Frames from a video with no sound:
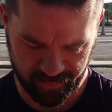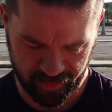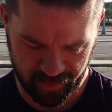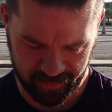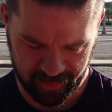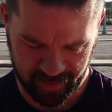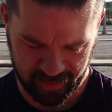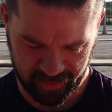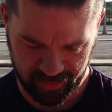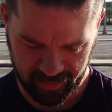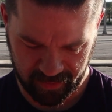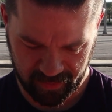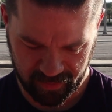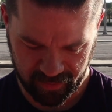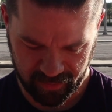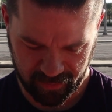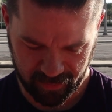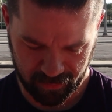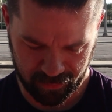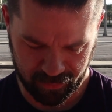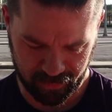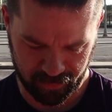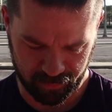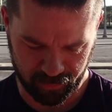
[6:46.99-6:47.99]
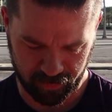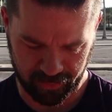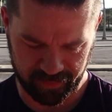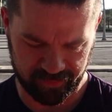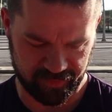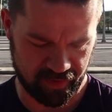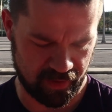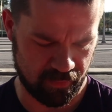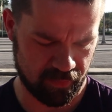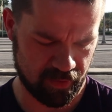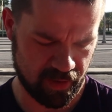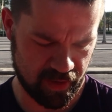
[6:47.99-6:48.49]
from it. Ooh, quick
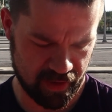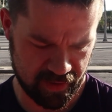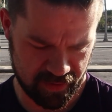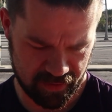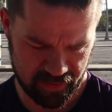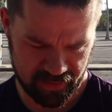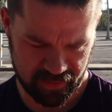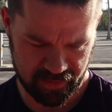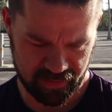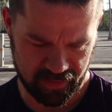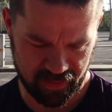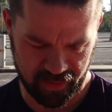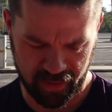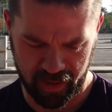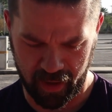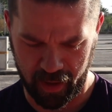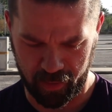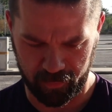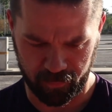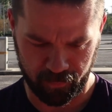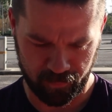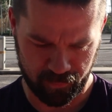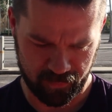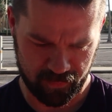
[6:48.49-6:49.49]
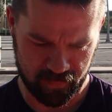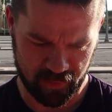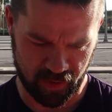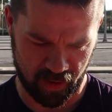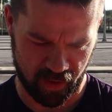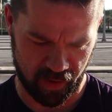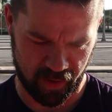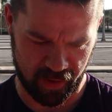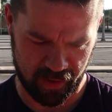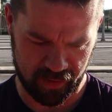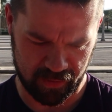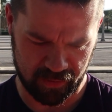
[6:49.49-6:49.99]
Sableye? No.
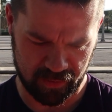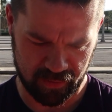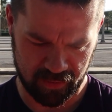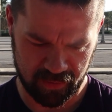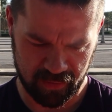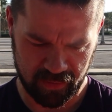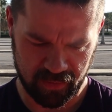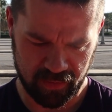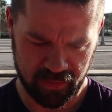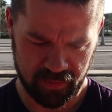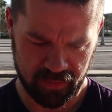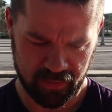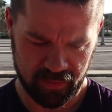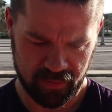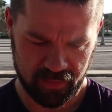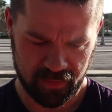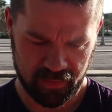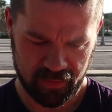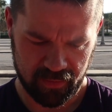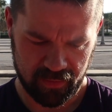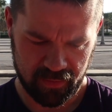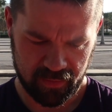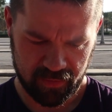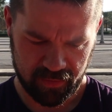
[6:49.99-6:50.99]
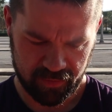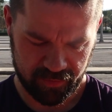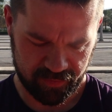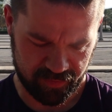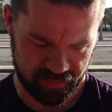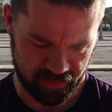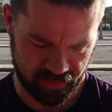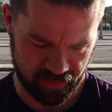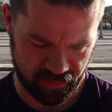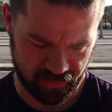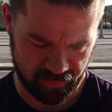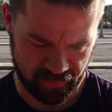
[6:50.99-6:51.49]
All right.
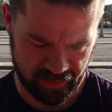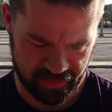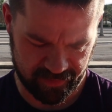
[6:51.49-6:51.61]
So